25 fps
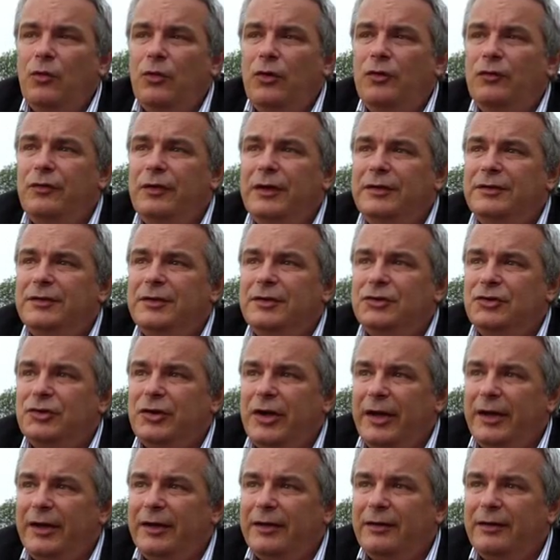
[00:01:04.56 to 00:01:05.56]
you need to
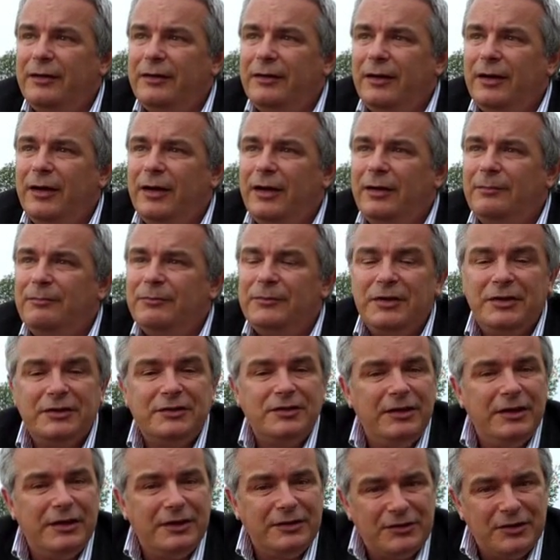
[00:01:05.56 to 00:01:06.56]
check,
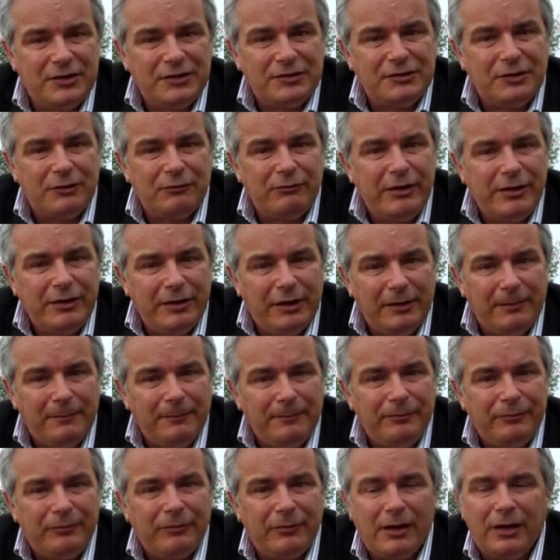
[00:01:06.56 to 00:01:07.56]
does it exist already?
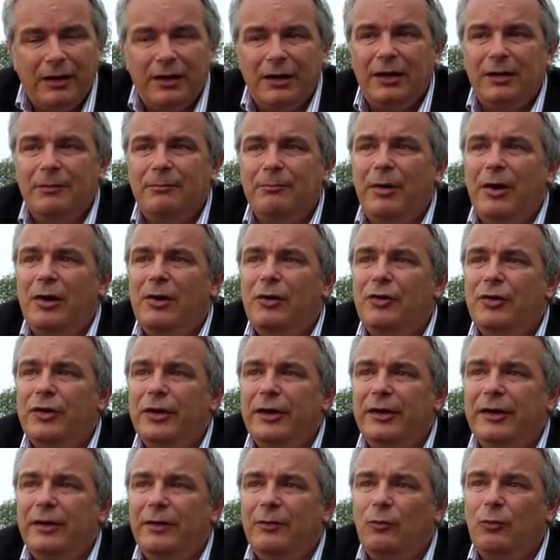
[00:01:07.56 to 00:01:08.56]
By
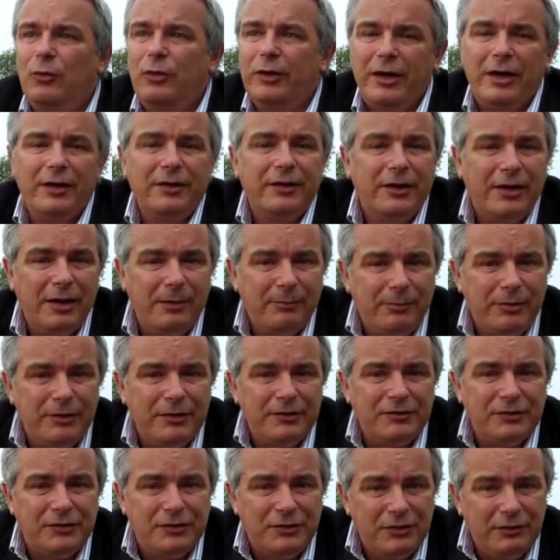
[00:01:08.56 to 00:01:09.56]
looking at what other companies are